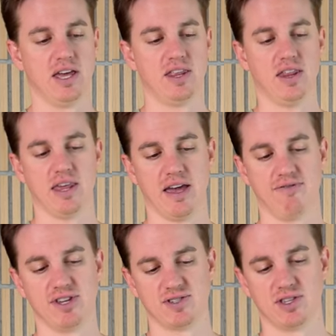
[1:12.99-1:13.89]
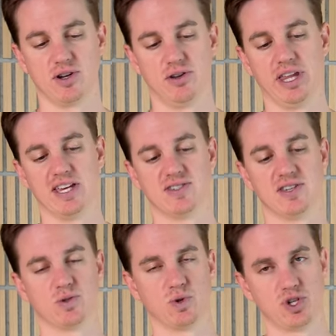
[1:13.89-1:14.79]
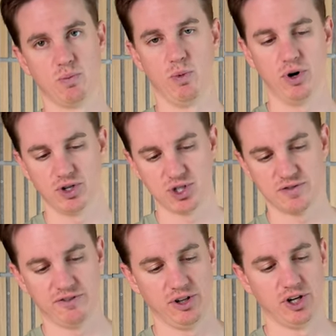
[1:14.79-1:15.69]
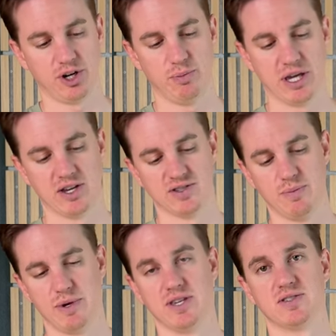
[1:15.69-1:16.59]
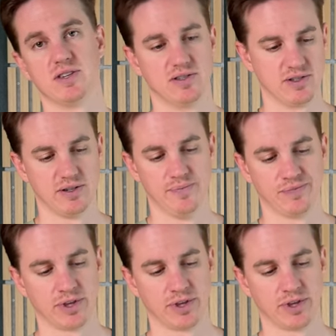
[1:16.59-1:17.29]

And then they have these little laces, which are more just for look because the pieces,